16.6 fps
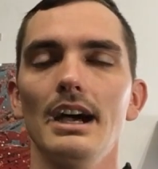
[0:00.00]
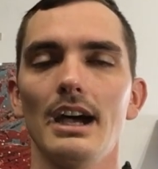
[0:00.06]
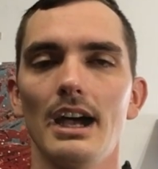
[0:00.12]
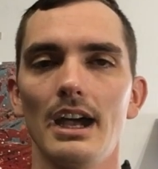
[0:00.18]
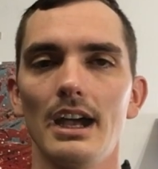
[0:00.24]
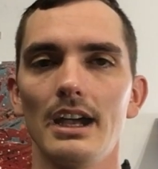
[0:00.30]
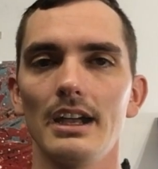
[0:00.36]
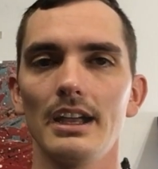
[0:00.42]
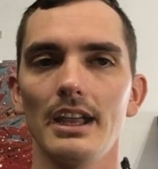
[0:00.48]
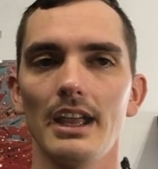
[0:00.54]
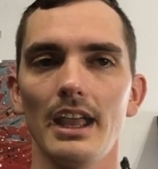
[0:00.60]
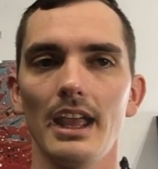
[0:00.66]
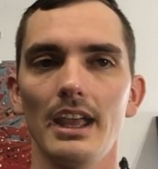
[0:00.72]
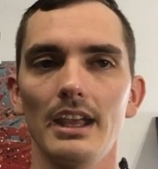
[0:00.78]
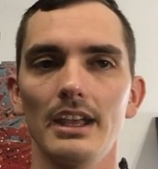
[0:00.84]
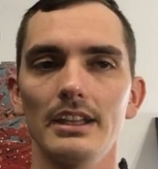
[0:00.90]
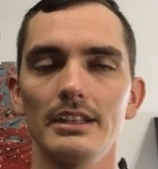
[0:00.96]
uh,
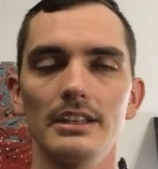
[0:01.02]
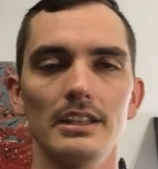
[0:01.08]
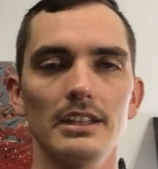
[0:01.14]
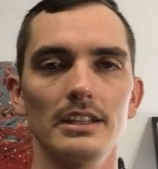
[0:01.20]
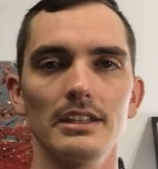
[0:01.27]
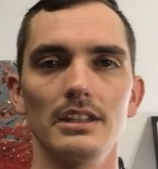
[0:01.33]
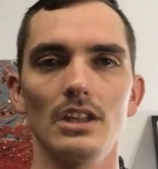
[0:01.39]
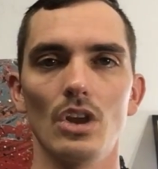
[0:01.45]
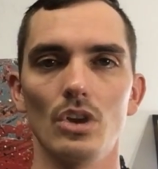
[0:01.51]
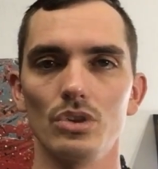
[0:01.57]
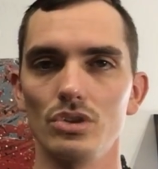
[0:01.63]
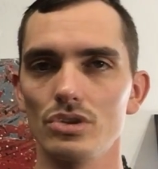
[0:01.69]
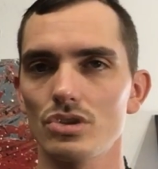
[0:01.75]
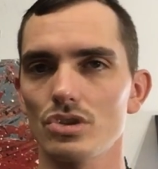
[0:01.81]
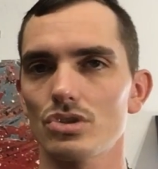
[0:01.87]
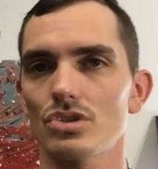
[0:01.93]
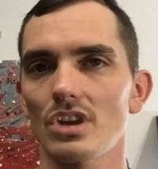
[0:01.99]
and you know you're
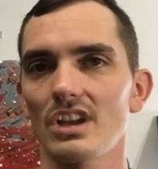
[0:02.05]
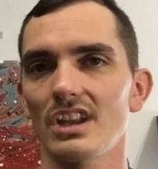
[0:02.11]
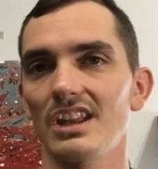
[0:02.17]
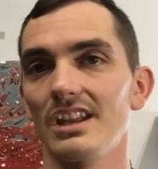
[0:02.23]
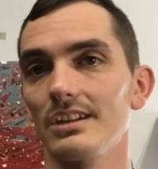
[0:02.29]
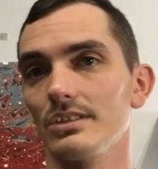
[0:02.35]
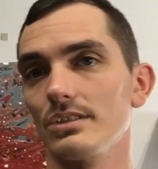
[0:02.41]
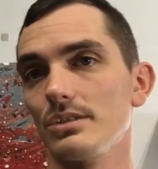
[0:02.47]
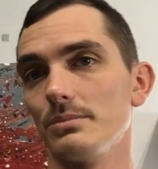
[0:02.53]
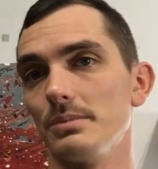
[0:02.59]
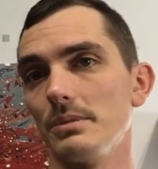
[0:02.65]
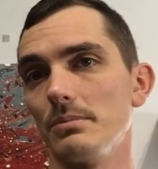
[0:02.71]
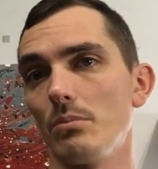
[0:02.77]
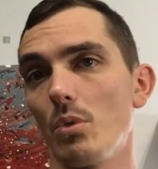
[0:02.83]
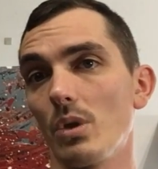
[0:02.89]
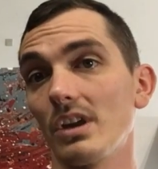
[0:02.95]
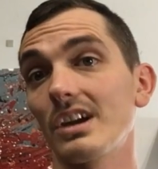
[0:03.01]
just trying to get a little bit
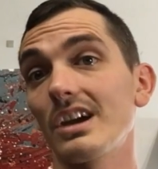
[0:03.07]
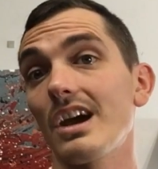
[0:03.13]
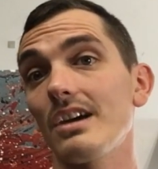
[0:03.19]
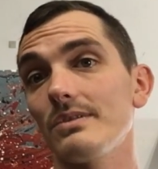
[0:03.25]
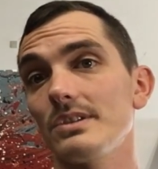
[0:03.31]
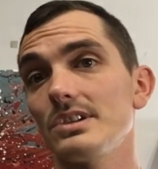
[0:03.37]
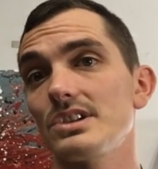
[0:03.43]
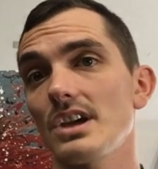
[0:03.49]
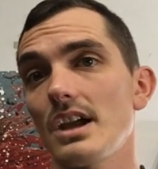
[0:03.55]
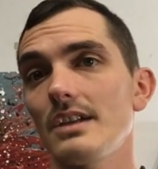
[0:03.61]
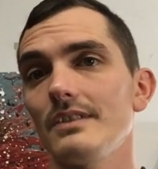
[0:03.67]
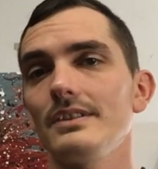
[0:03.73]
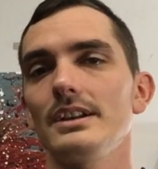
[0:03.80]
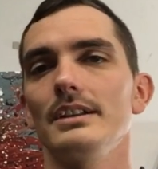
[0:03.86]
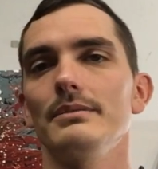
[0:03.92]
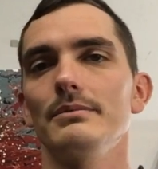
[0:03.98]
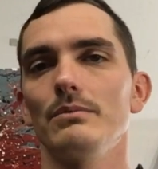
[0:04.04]
more coverage out of
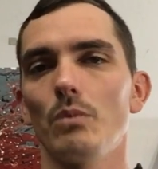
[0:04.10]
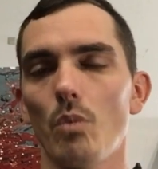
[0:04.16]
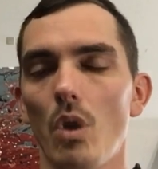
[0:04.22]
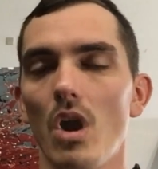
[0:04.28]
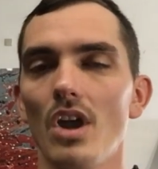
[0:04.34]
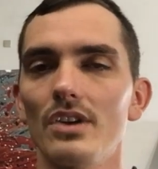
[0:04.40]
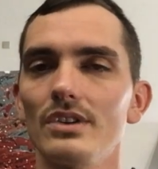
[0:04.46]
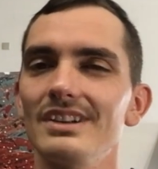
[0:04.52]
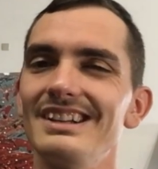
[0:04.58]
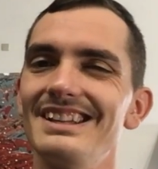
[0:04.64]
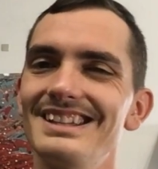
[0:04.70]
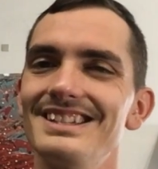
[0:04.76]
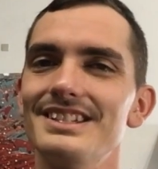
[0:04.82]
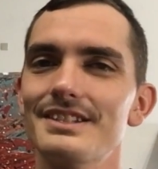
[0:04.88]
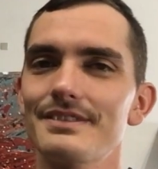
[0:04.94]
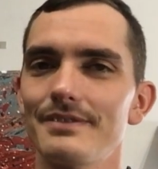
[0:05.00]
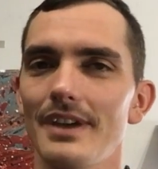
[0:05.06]
it. Water
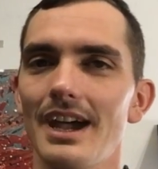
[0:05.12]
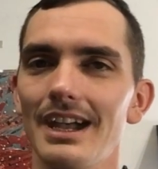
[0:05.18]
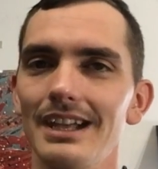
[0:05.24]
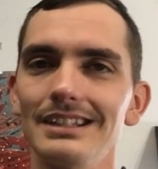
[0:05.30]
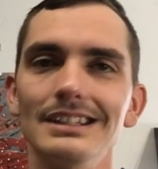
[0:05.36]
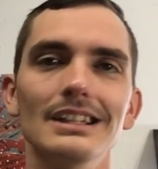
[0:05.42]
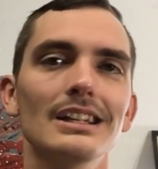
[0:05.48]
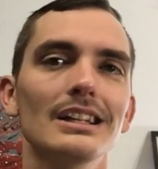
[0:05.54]
is fine.